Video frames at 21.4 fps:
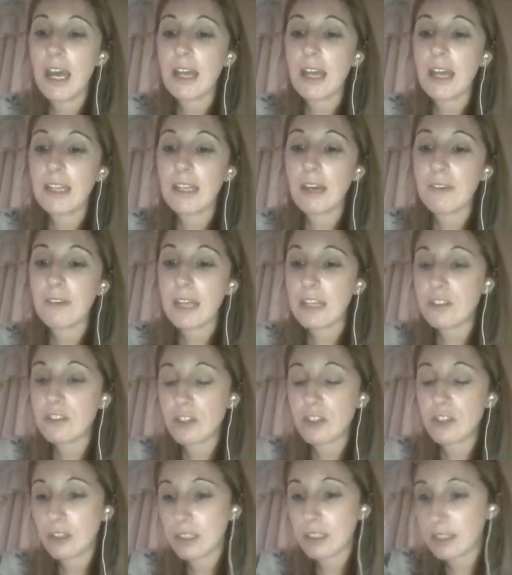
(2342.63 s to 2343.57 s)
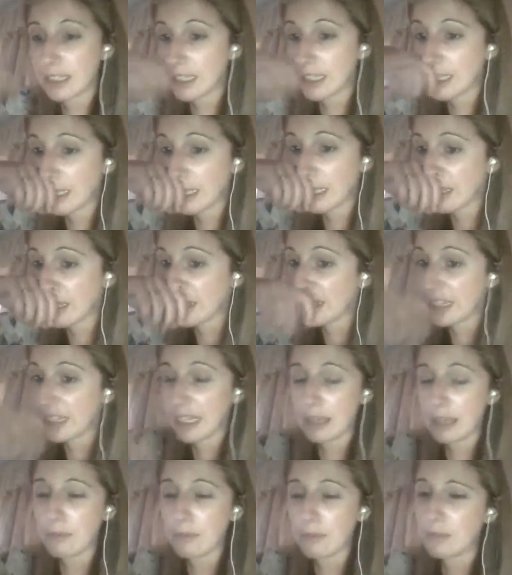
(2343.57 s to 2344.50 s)
Now they took the
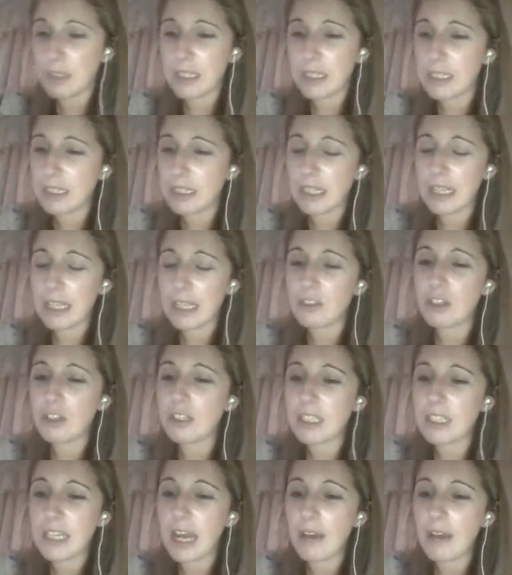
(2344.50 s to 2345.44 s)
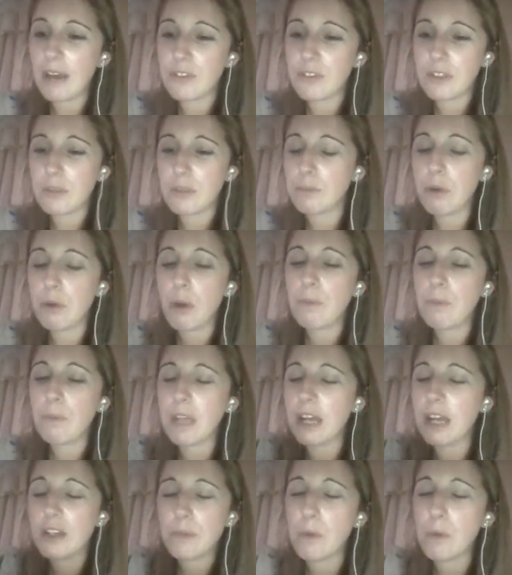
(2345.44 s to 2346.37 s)
catheter.
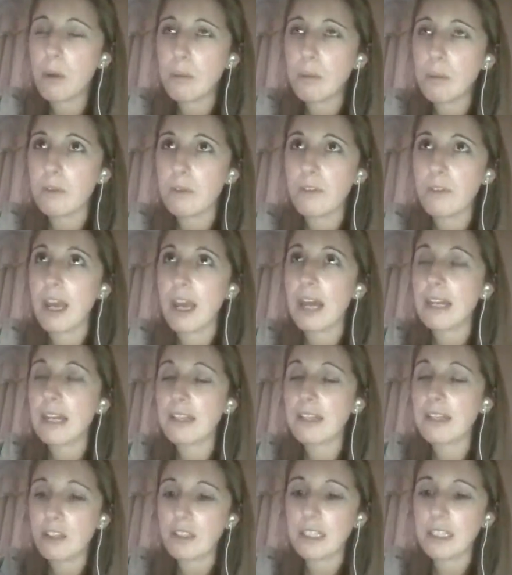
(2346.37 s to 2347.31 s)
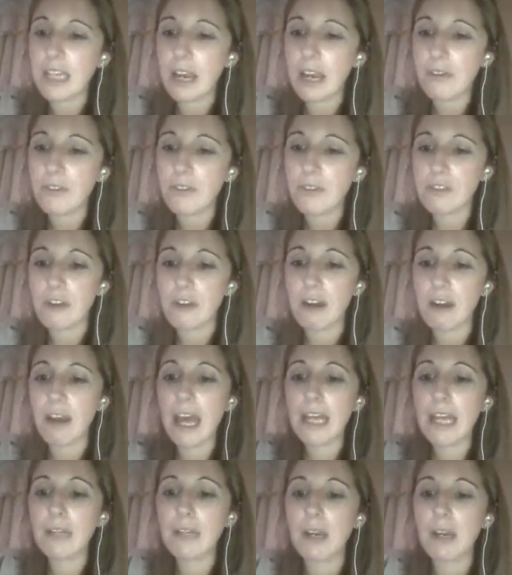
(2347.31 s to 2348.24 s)
I had a problem with it, and they took the catheter out.
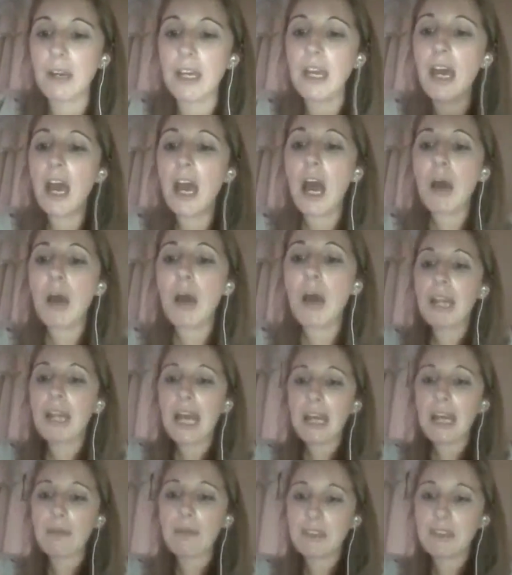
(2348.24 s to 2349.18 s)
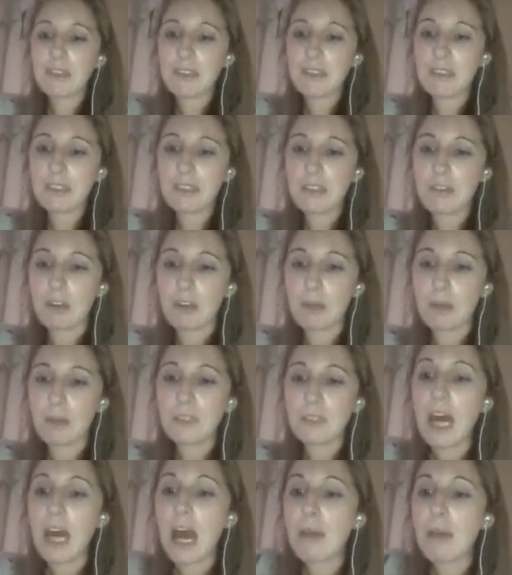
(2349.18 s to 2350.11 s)
Anyway, my leg was in
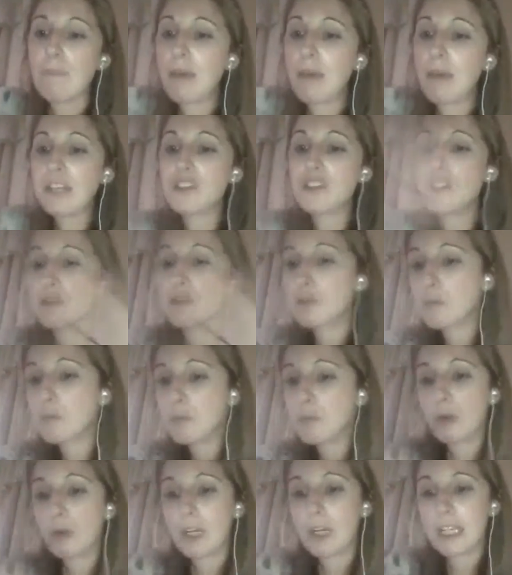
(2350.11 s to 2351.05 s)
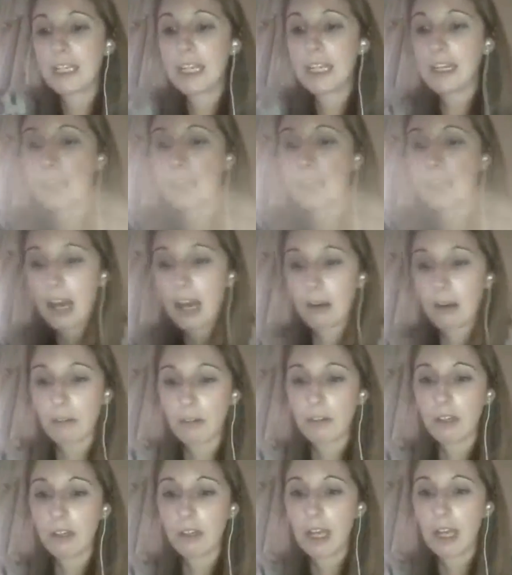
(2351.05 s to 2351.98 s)
stirrups, and patients walking in and
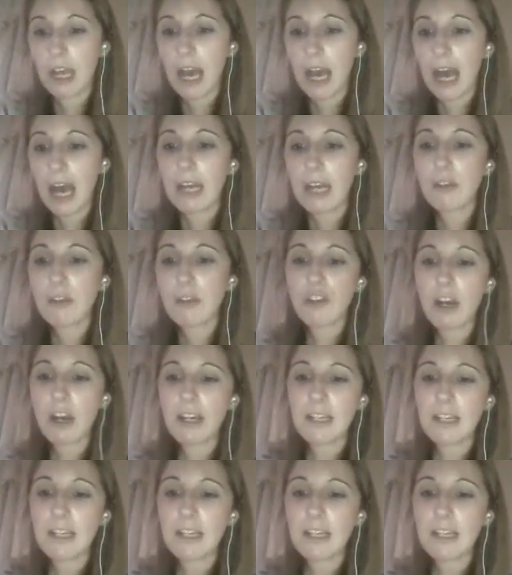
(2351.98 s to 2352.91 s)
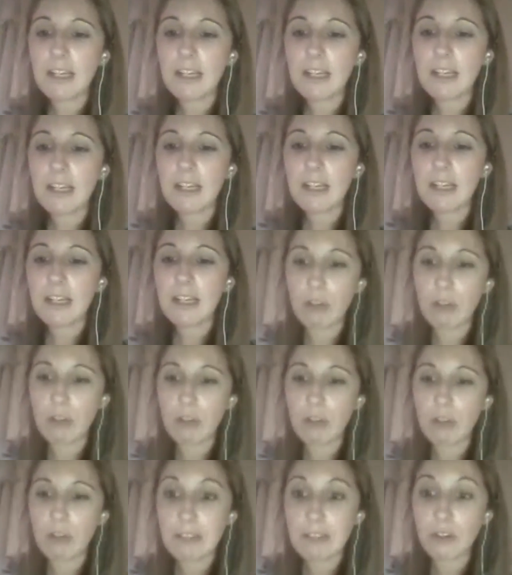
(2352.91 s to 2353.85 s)
out. And I was trying to explain to him in Greek
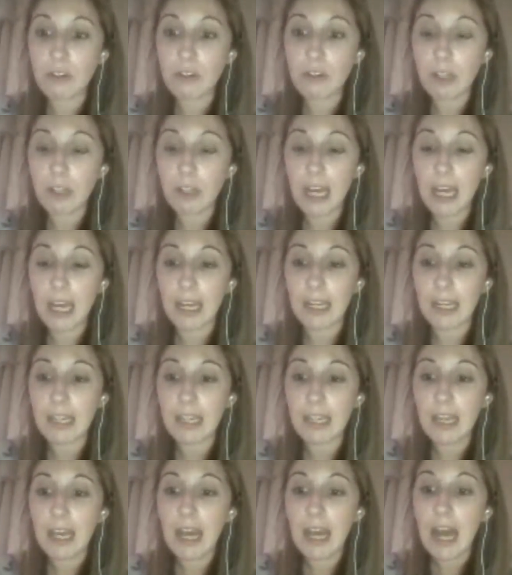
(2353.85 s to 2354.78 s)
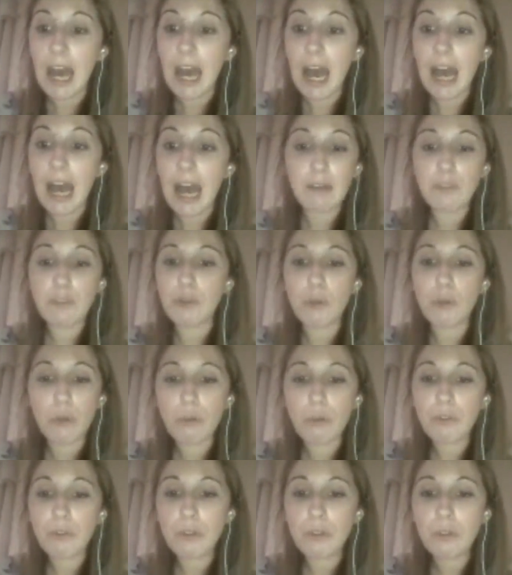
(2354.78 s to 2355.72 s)
that that's not okay. And it was
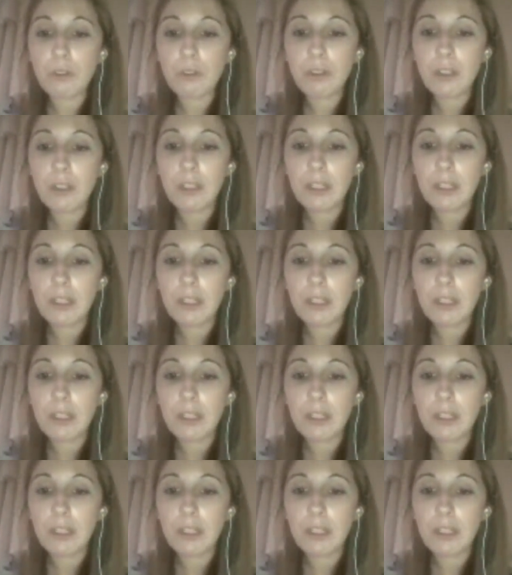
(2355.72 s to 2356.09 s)
awful.